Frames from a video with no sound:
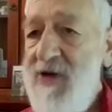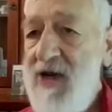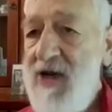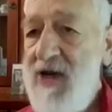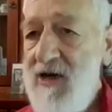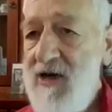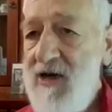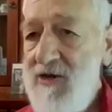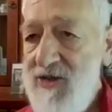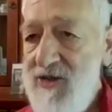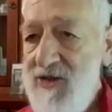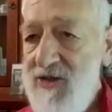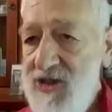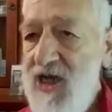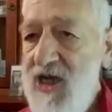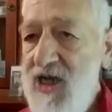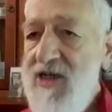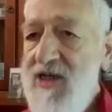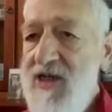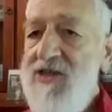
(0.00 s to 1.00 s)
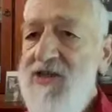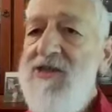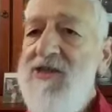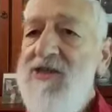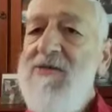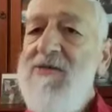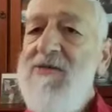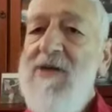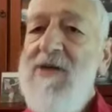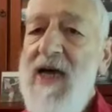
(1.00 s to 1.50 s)
below 6
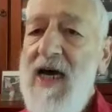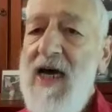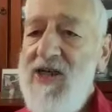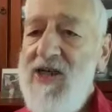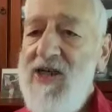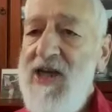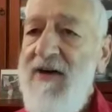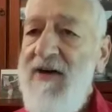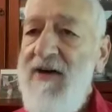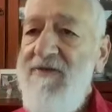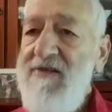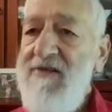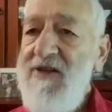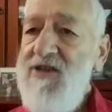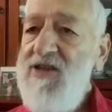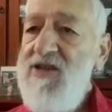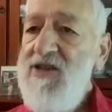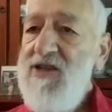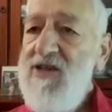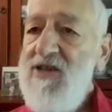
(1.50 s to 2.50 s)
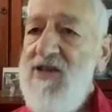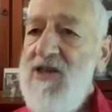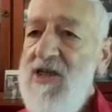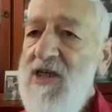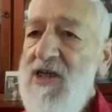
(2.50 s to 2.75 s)
as an average